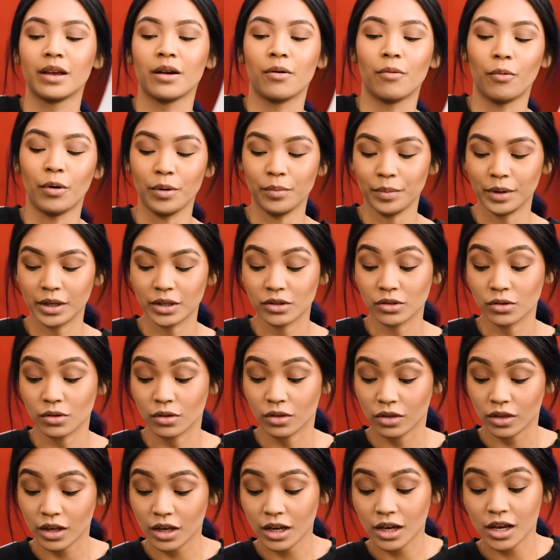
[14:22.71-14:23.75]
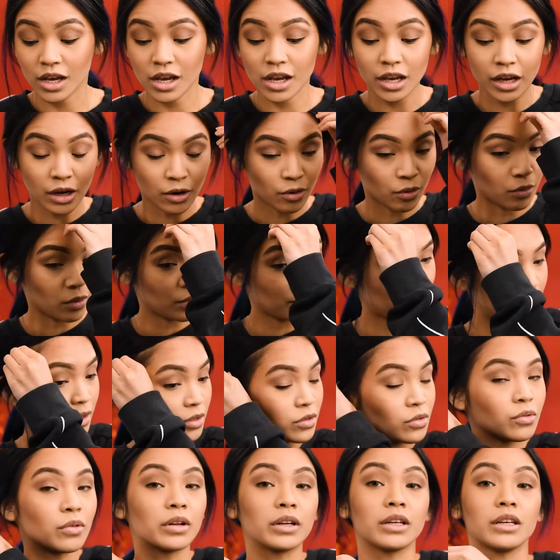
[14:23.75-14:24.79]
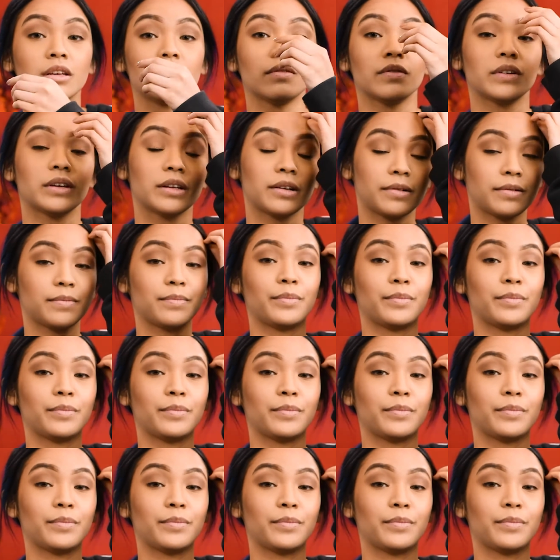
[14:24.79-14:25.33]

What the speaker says: one being too thick or one being too uneven.